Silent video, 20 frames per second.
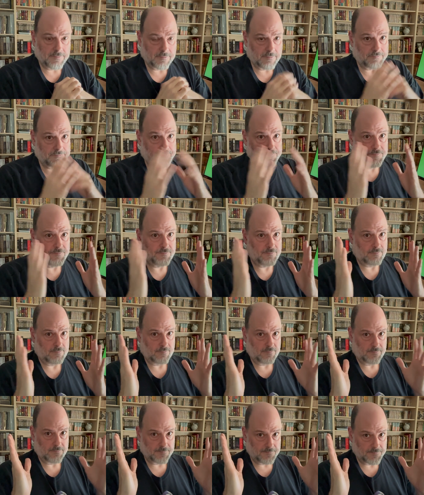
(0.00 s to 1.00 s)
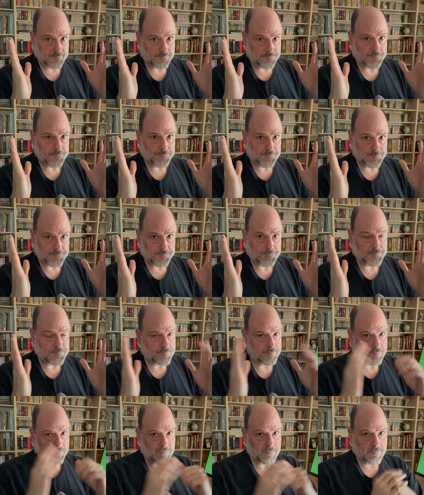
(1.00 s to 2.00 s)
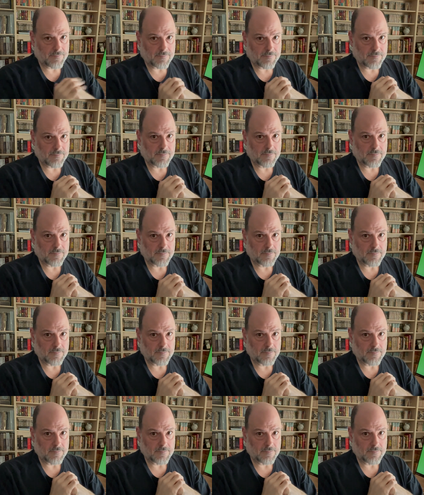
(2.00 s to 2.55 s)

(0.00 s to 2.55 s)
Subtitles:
(silence)